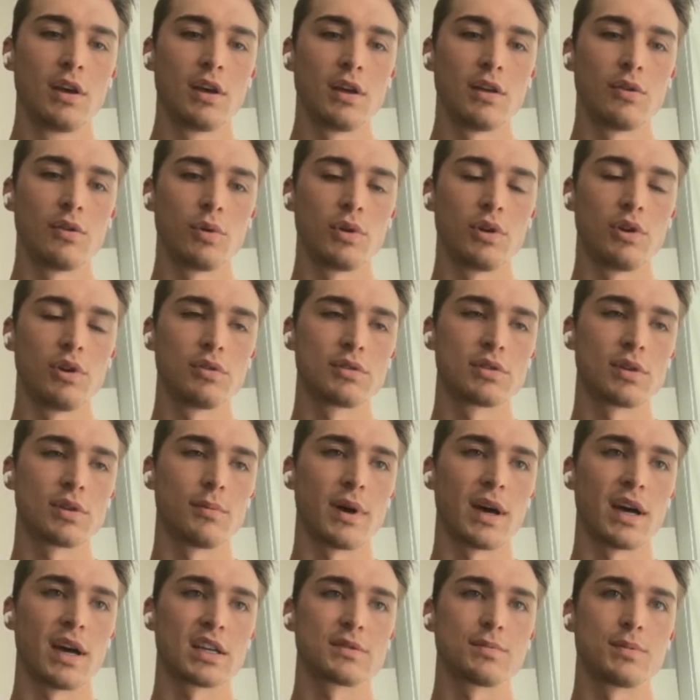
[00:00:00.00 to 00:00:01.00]
And we do
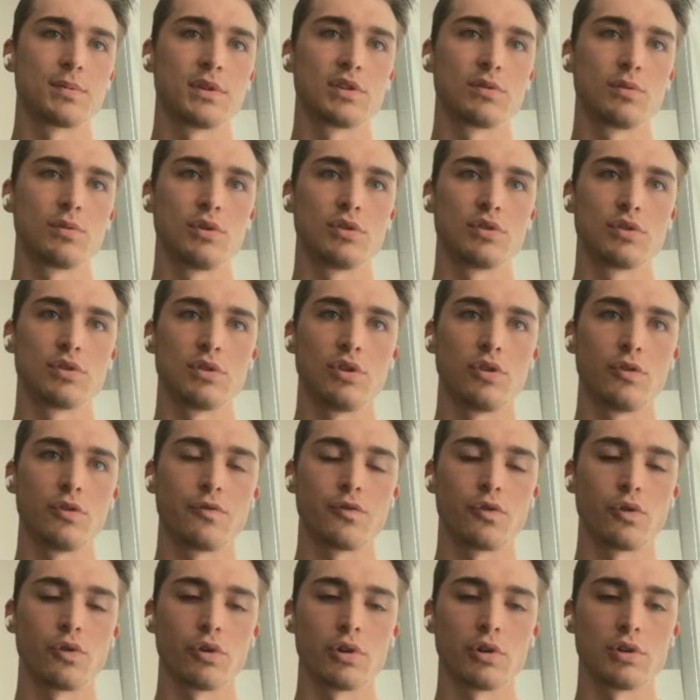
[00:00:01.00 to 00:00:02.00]
some aspens. We usually do
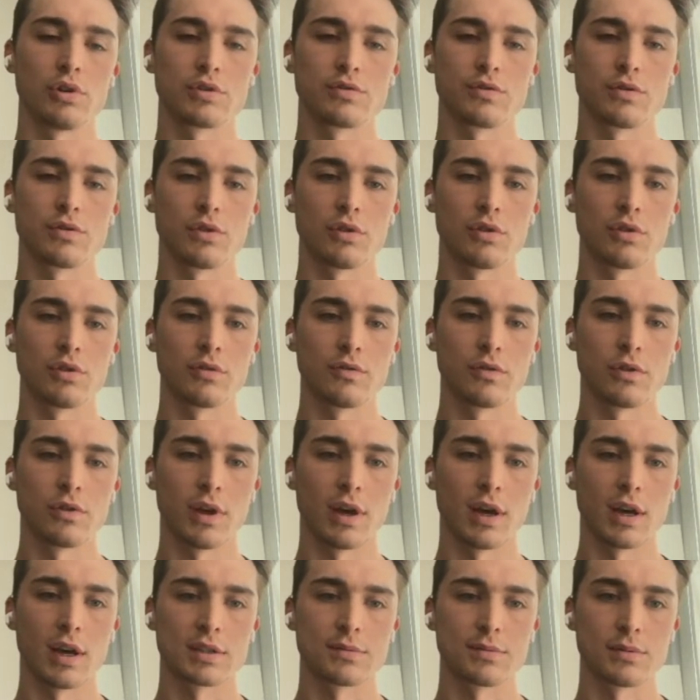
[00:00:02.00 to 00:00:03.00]
4-inch for
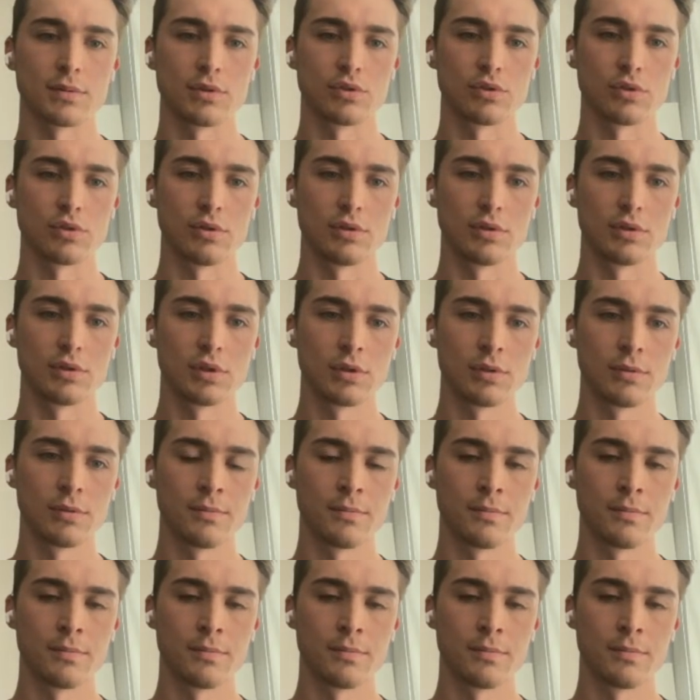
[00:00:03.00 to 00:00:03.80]
the aspen trees.